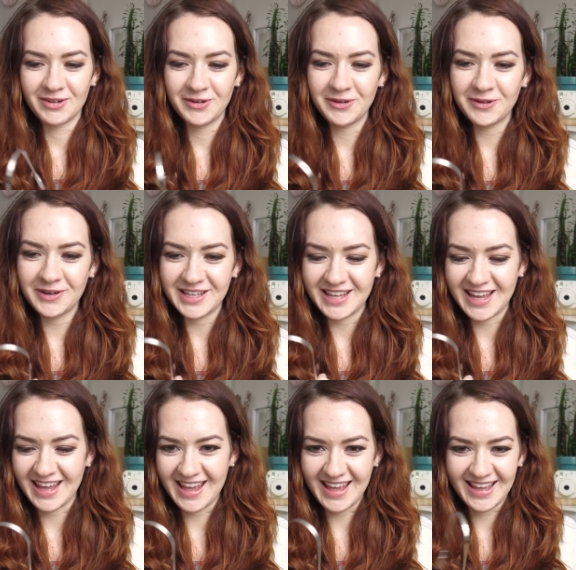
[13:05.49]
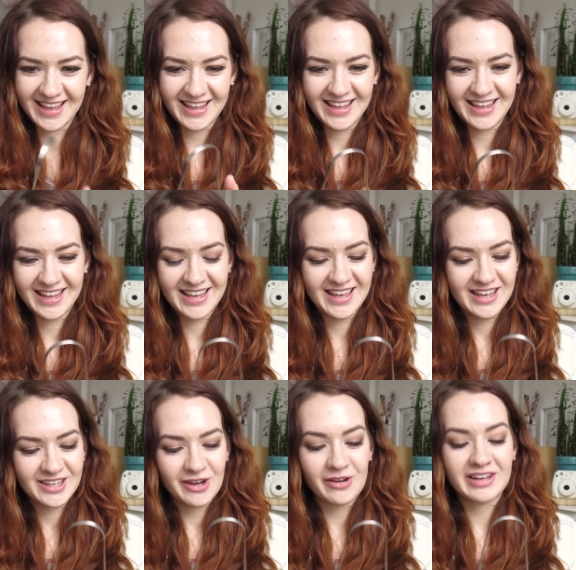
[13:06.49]
Ooh yeah.
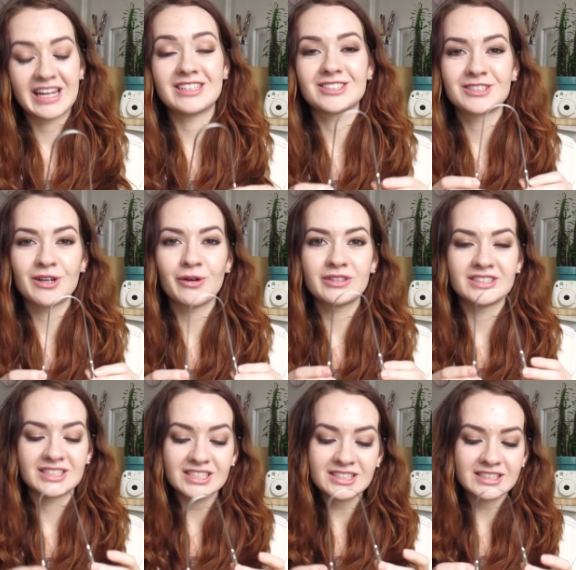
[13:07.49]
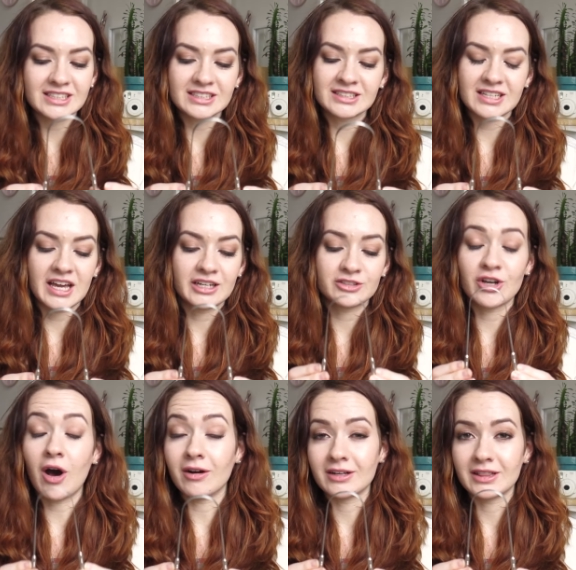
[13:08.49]
Okay, so this is a
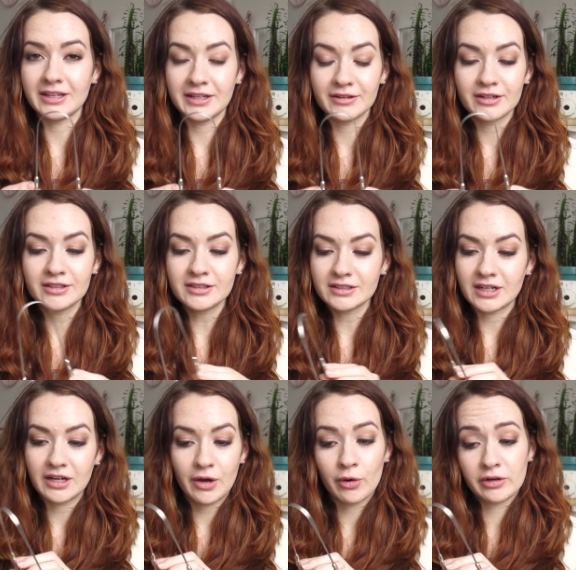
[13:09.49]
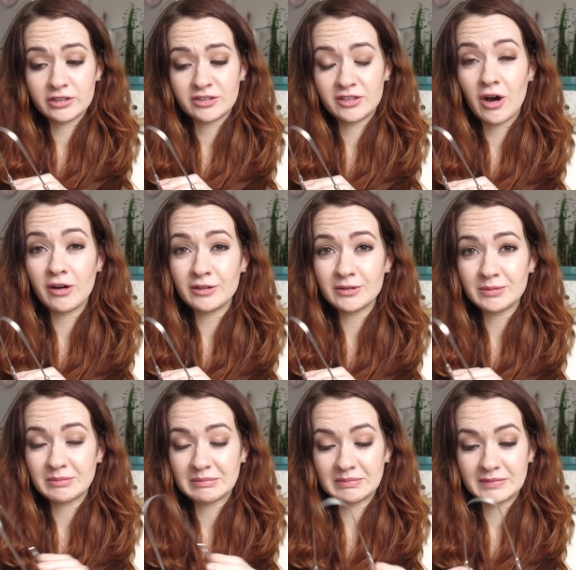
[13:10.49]
tongue cleaner or tongue...
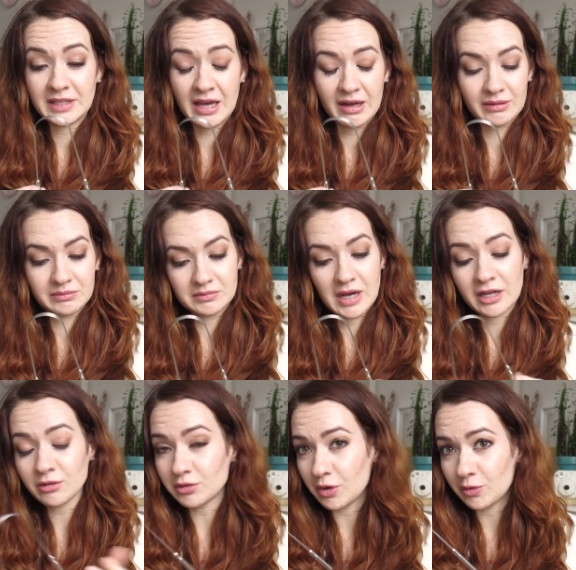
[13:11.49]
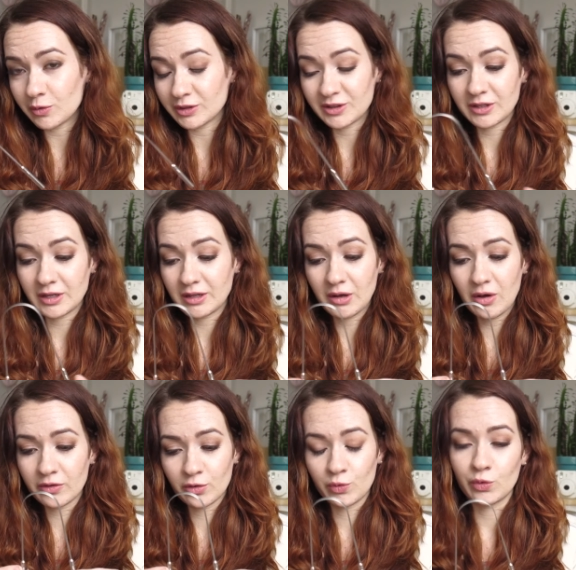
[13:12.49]
Yeah, I don't know what the
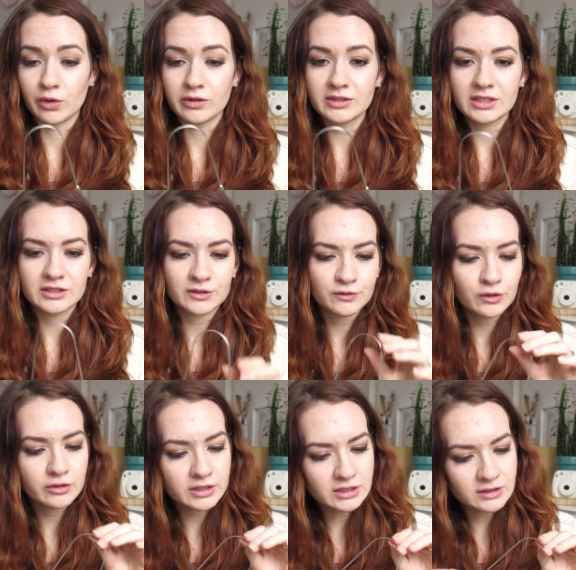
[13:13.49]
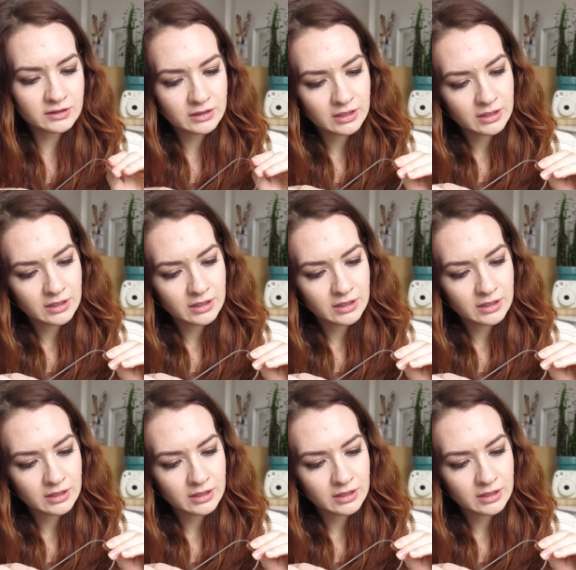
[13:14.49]
other word is for it.